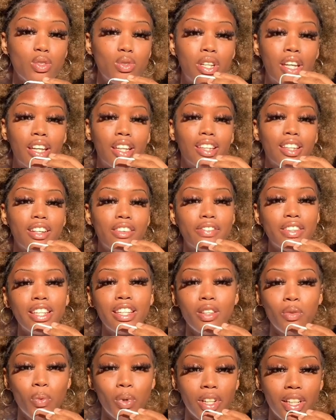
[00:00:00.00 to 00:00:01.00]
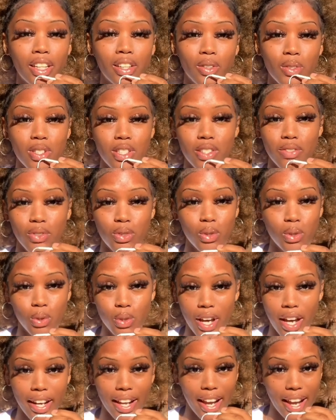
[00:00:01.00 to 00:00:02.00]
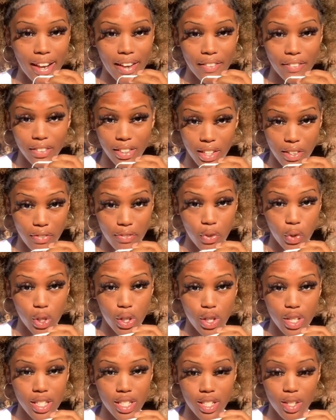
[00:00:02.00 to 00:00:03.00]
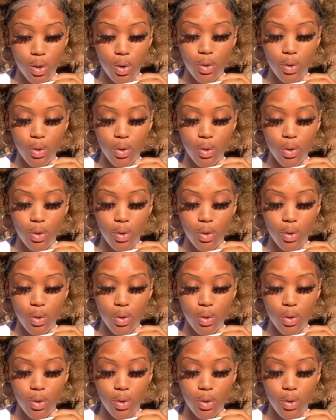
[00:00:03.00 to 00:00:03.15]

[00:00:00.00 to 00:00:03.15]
you can't love anyone else if you do not have love for yourself.